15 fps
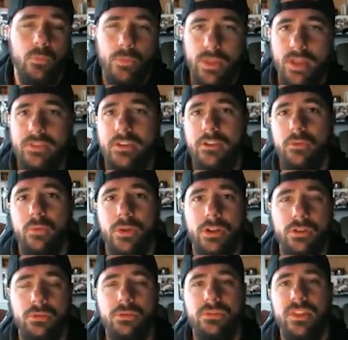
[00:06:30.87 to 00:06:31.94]
that's how you win
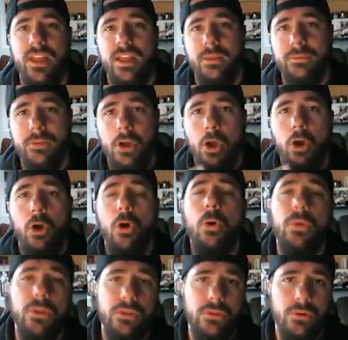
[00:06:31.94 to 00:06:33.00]
and lose games,
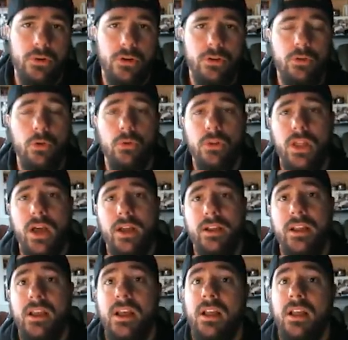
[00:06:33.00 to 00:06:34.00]
holding the door on the goal line.